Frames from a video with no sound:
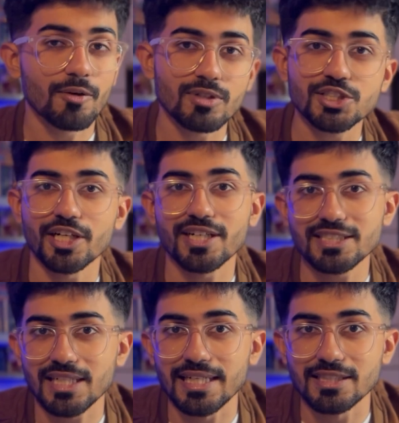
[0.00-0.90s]
which
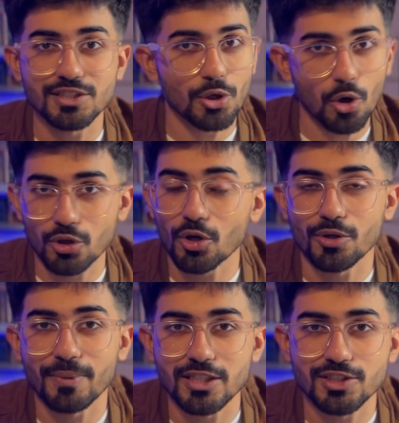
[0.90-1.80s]
generates leads on
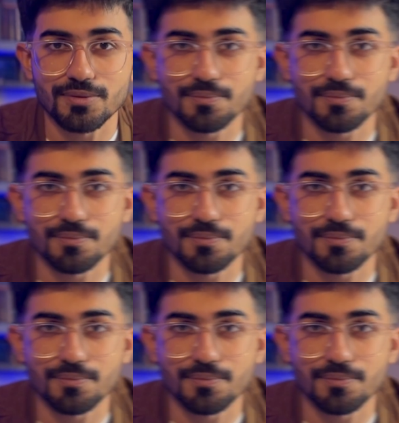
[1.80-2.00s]
automation.